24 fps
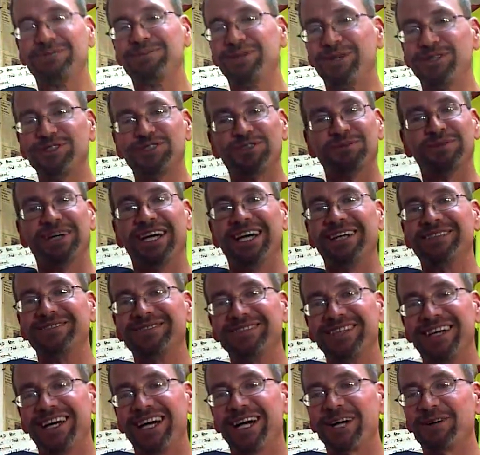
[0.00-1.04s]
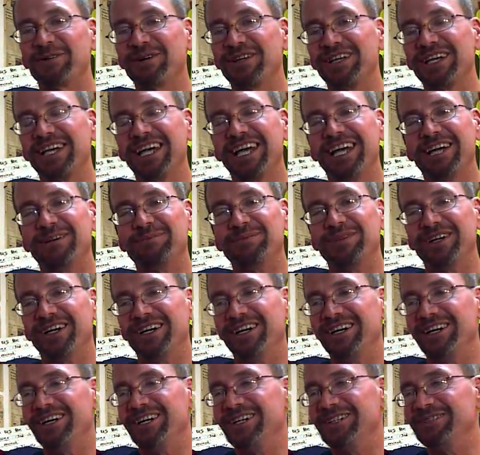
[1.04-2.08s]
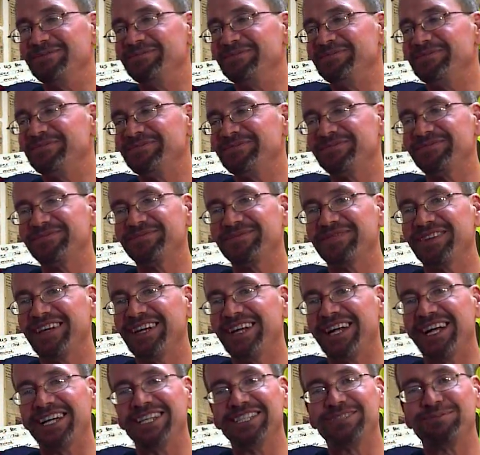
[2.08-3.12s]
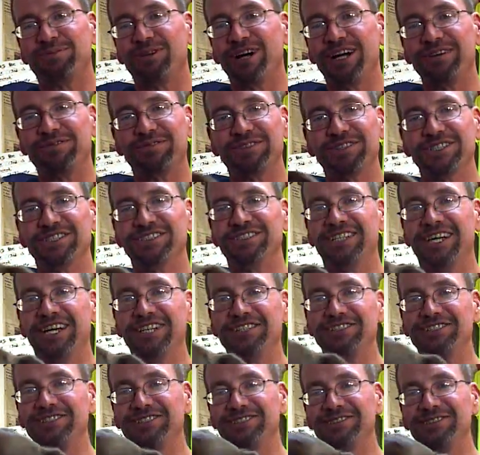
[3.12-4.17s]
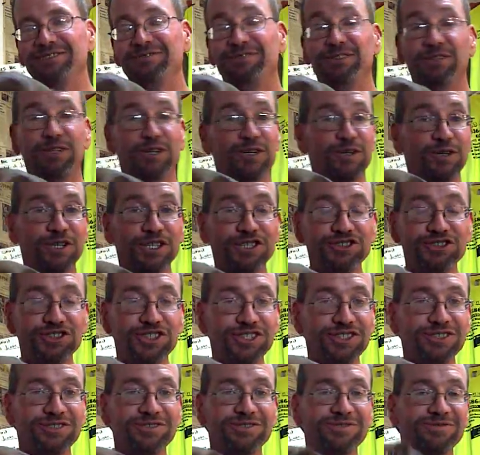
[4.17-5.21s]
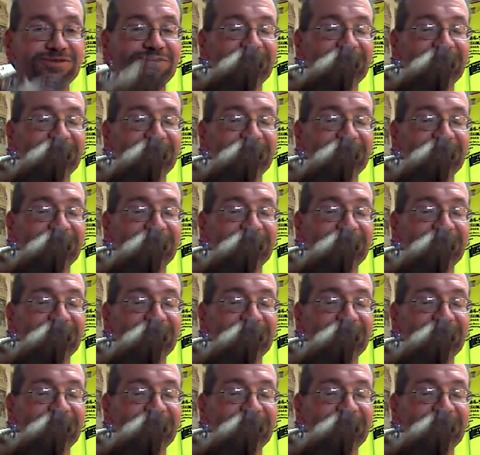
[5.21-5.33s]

a spiritual man. I really am. And I just pray for this nation. If you're a Christian,